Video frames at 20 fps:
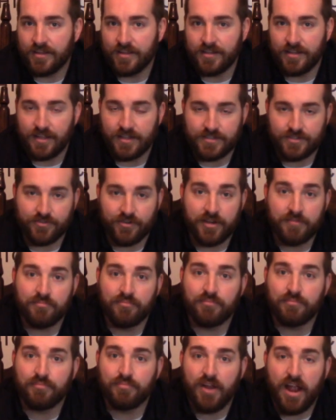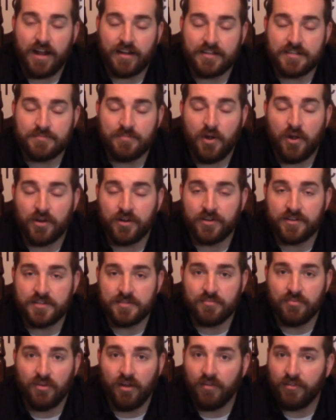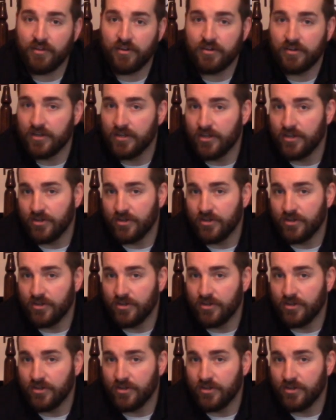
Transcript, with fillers: he has a great practice partner in his brother